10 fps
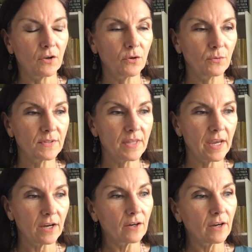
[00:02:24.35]
who's
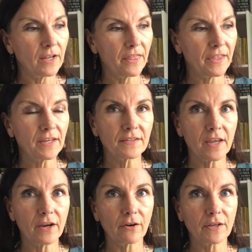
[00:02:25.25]
there and thinks
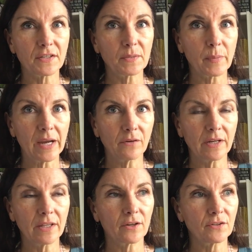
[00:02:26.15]
they are
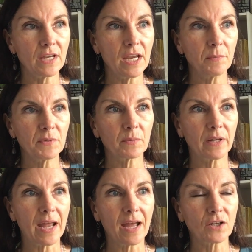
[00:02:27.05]
inspiring their teams,
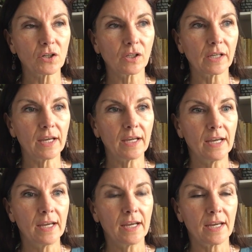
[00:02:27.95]
but actually
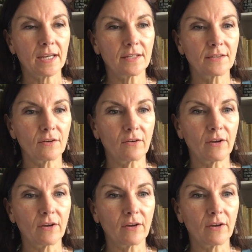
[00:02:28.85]
is